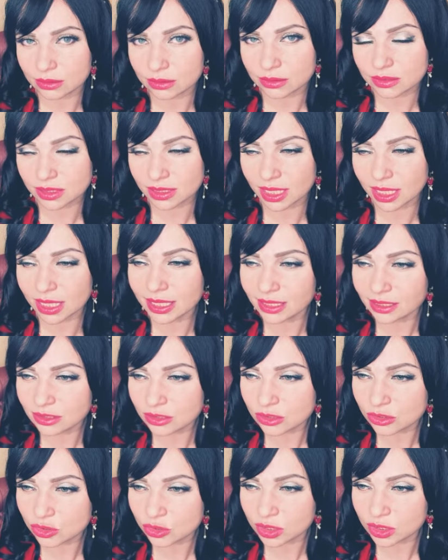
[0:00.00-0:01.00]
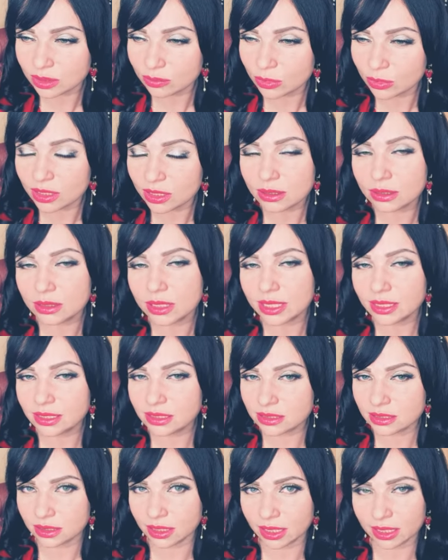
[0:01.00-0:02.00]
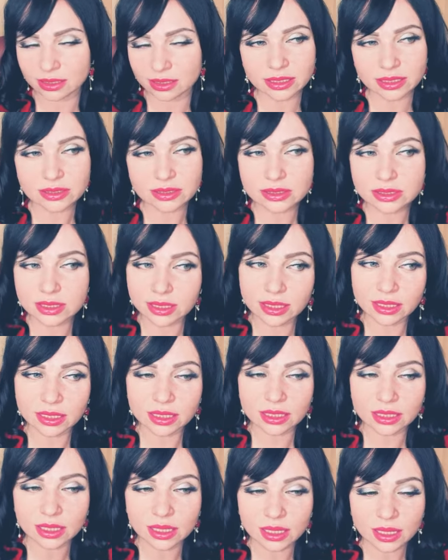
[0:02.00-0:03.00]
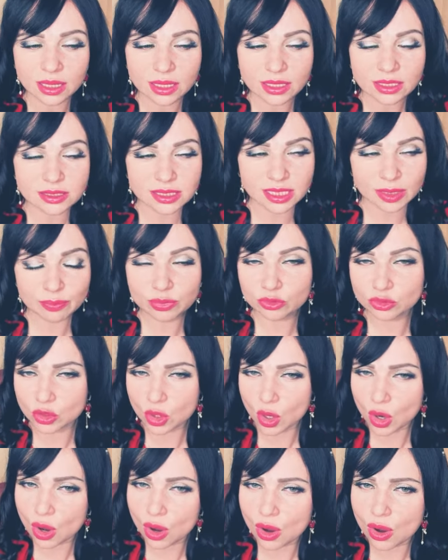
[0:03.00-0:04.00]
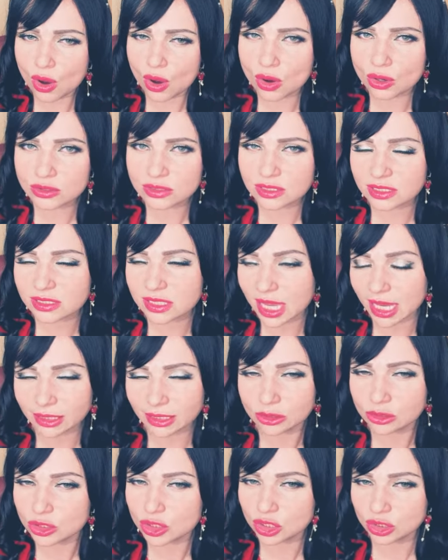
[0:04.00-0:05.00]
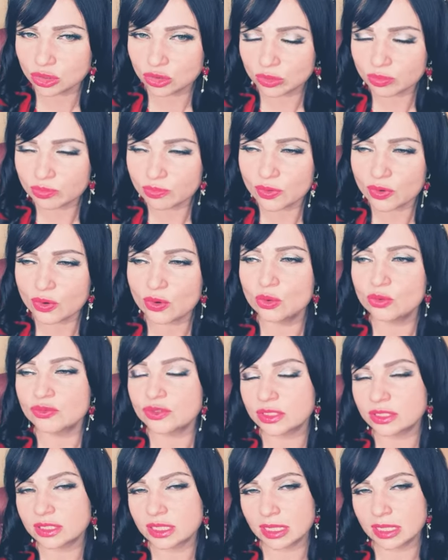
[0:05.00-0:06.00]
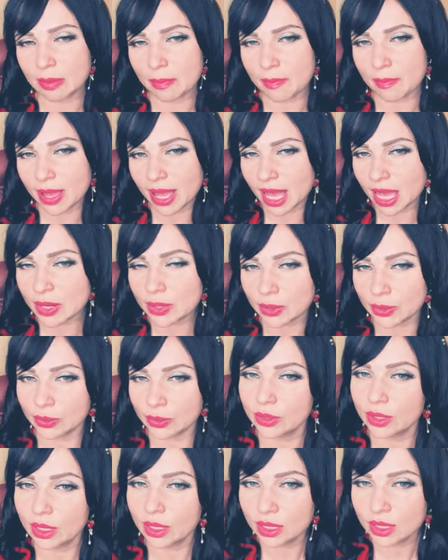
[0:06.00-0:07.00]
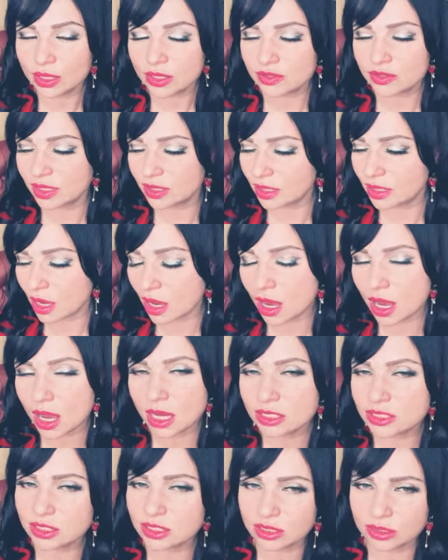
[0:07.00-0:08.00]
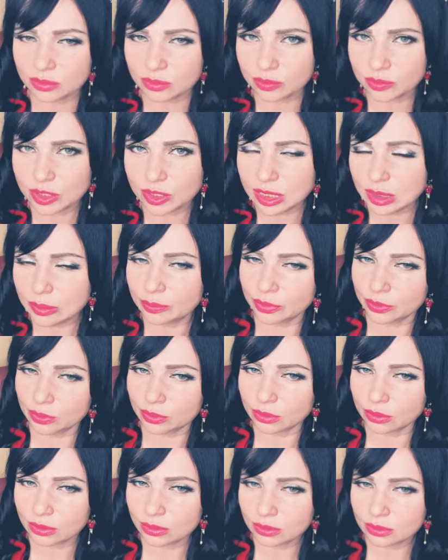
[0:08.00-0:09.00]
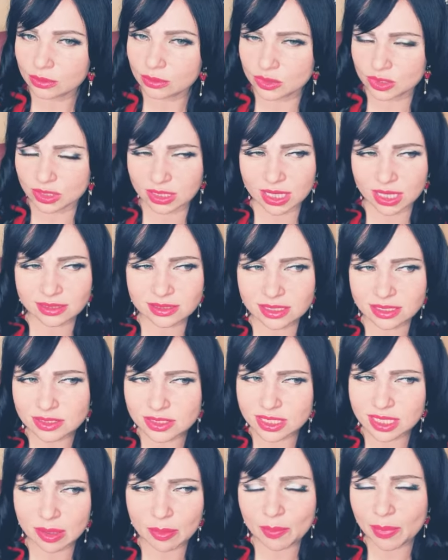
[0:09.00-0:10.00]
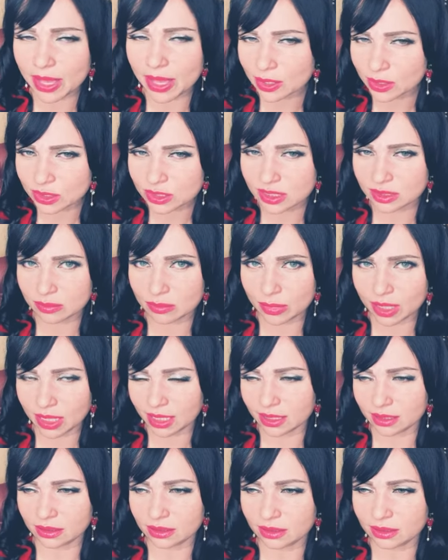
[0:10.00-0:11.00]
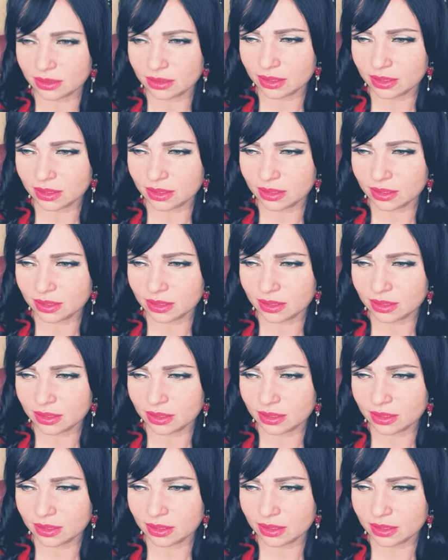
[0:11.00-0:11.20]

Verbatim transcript: they are extremely lazy and they think they put all this energy to prove that they are better than other people and then they are better than men